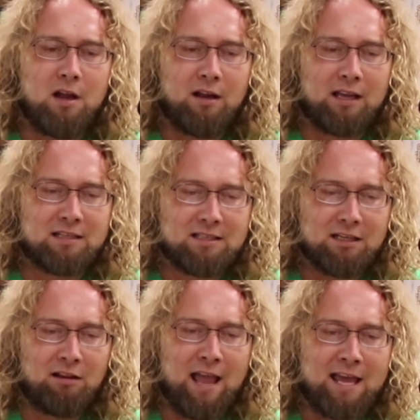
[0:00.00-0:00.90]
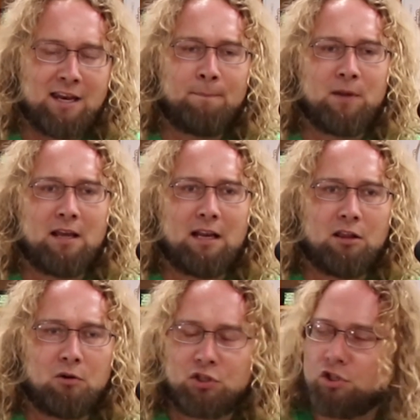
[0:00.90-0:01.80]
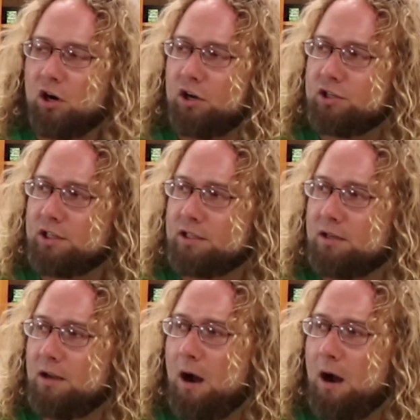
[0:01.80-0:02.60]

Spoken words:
can still end up getting those charges